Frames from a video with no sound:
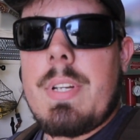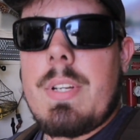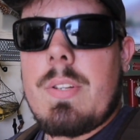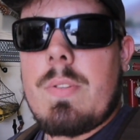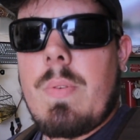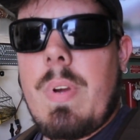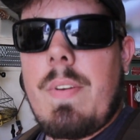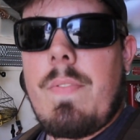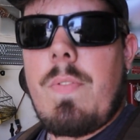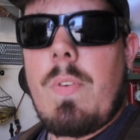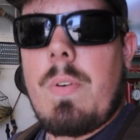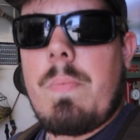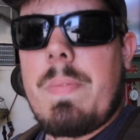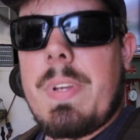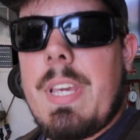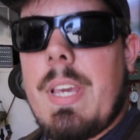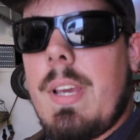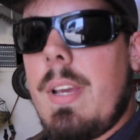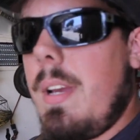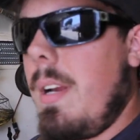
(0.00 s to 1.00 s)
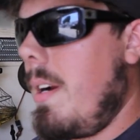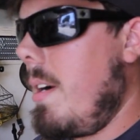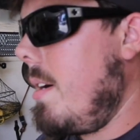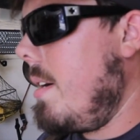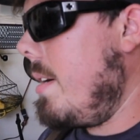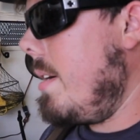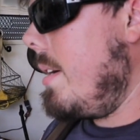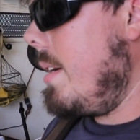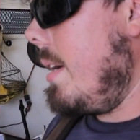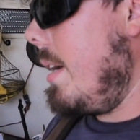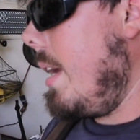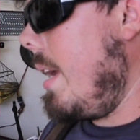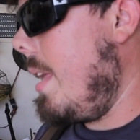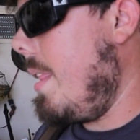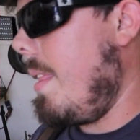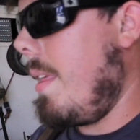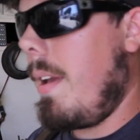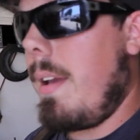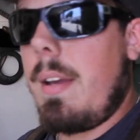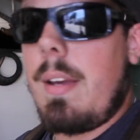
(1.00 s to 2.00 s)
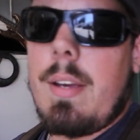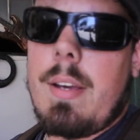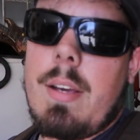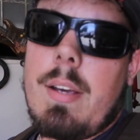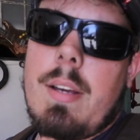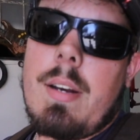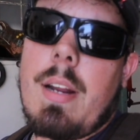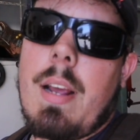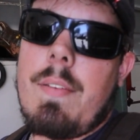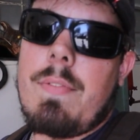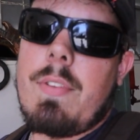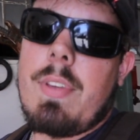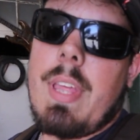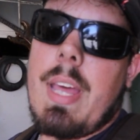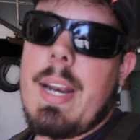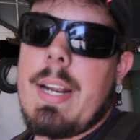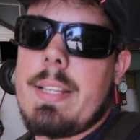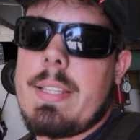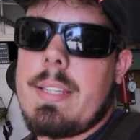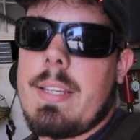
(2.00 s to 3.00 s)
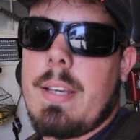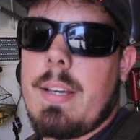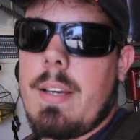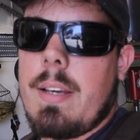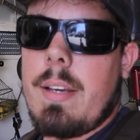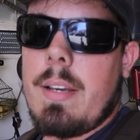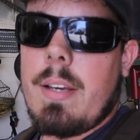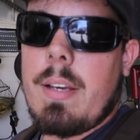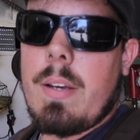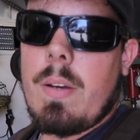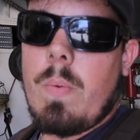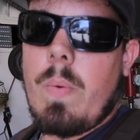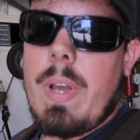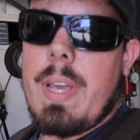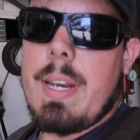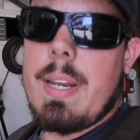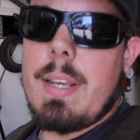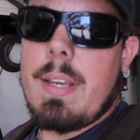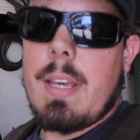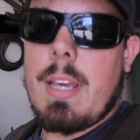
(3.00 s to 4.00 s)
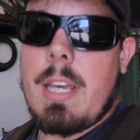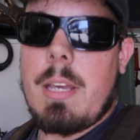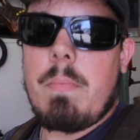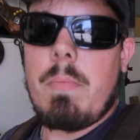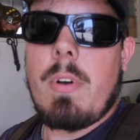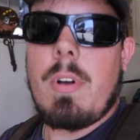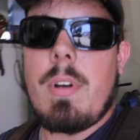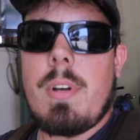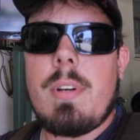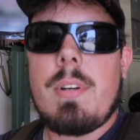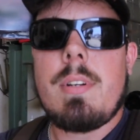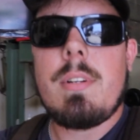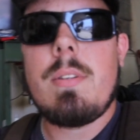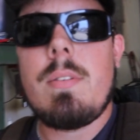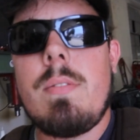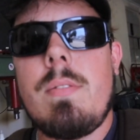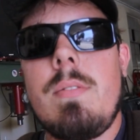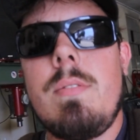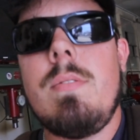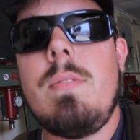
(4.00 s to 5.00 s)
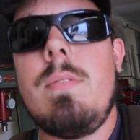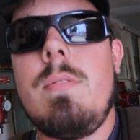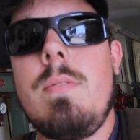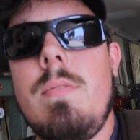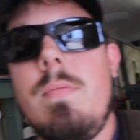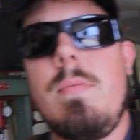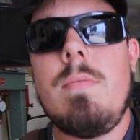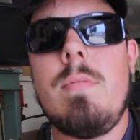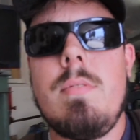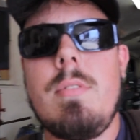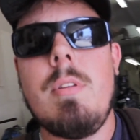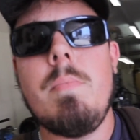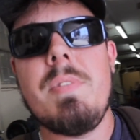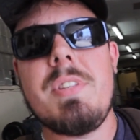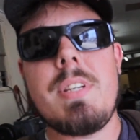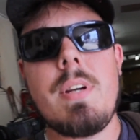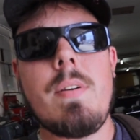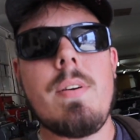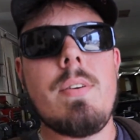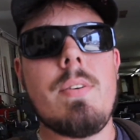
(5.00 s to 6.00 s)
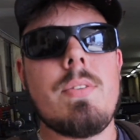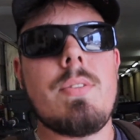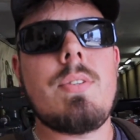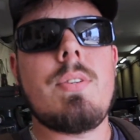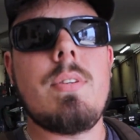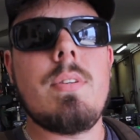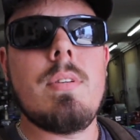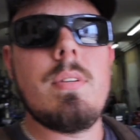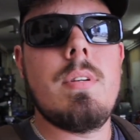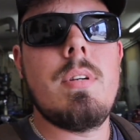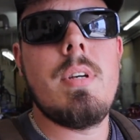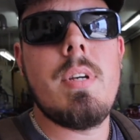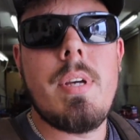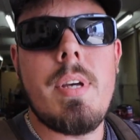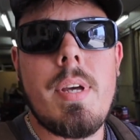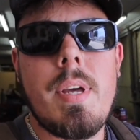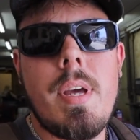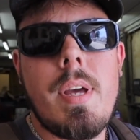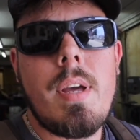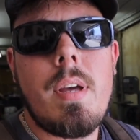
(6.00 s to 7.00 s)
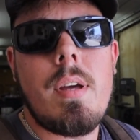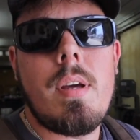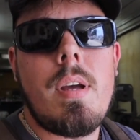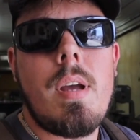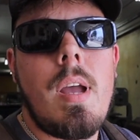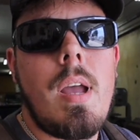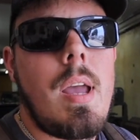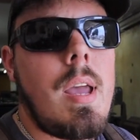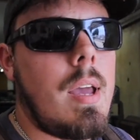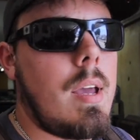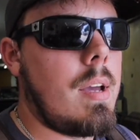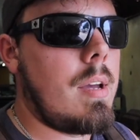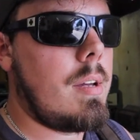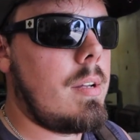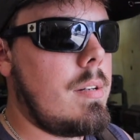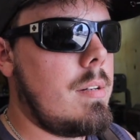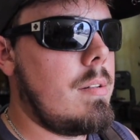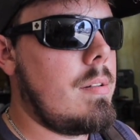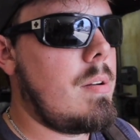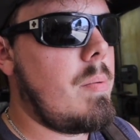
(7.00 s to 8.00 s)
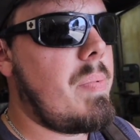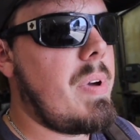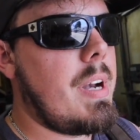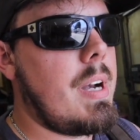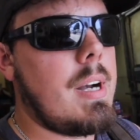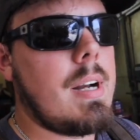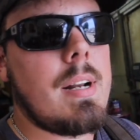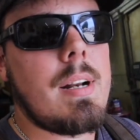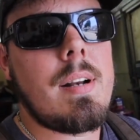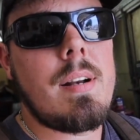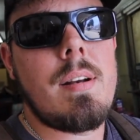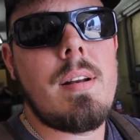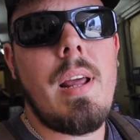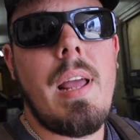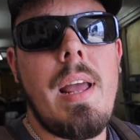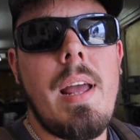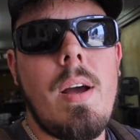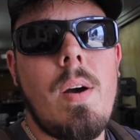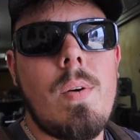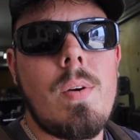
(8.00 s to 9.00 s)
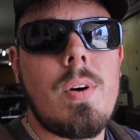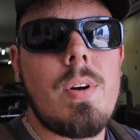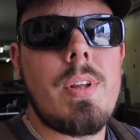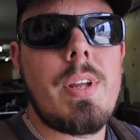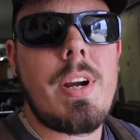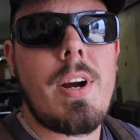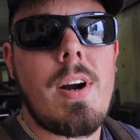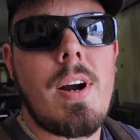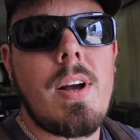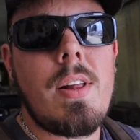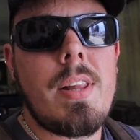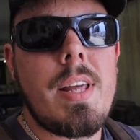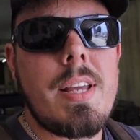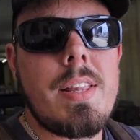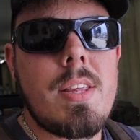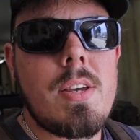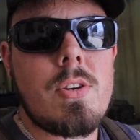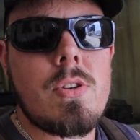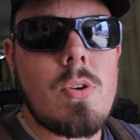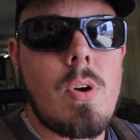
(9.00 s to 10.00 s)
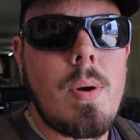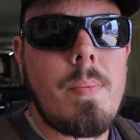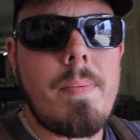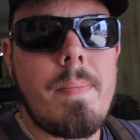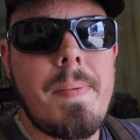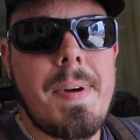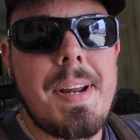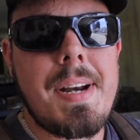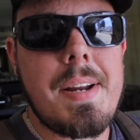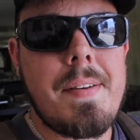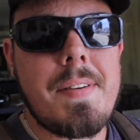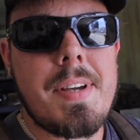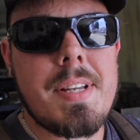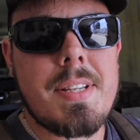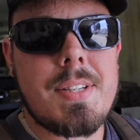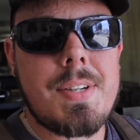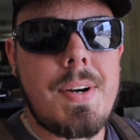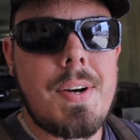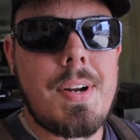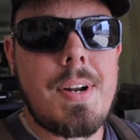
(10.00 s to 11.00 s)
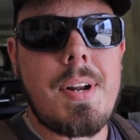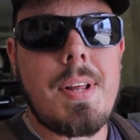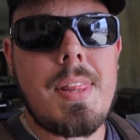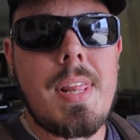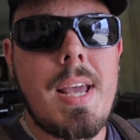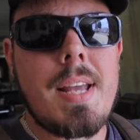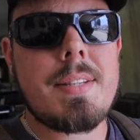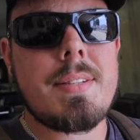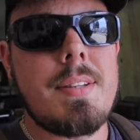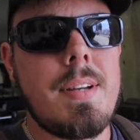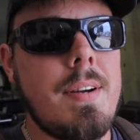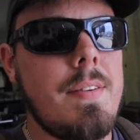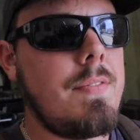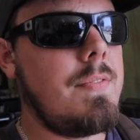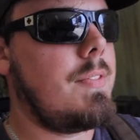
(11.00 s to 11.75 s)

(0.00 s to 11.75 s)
is wait for him to get here, and then after that it's a waiting game on the materials. And depending on how early or how late they show up, we might even get started on that stuff.